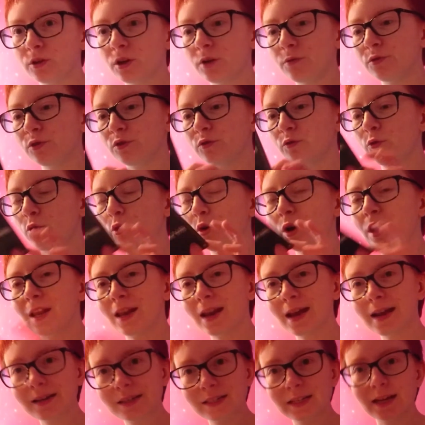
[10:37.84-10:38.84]
counts for
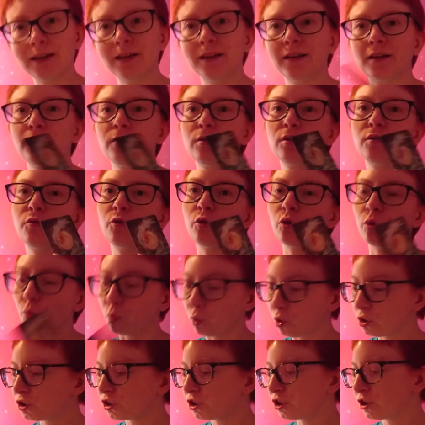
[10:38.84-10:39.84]
light and it counts for
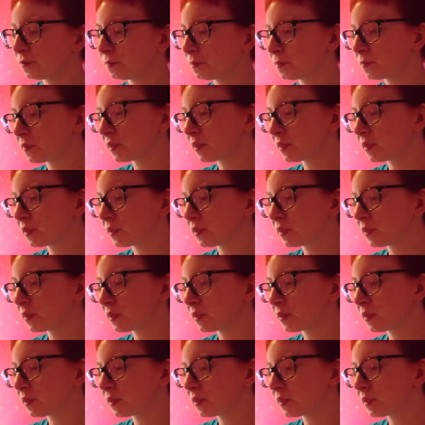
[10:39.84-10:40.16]
water.